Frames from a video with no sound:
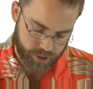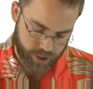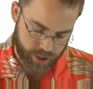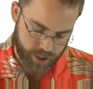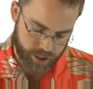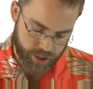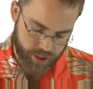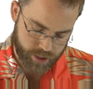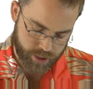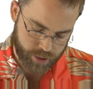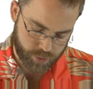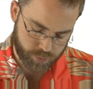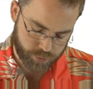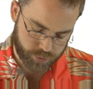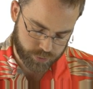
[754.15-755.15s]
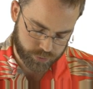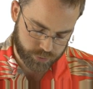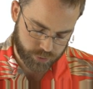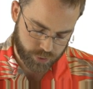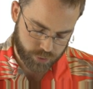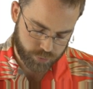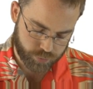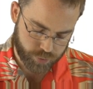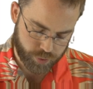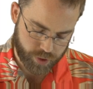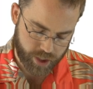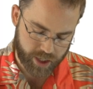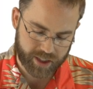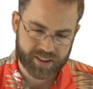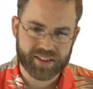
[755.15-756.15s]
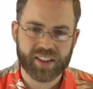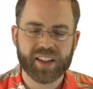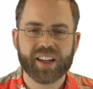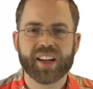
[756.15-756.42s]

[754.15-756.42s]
a equals root x,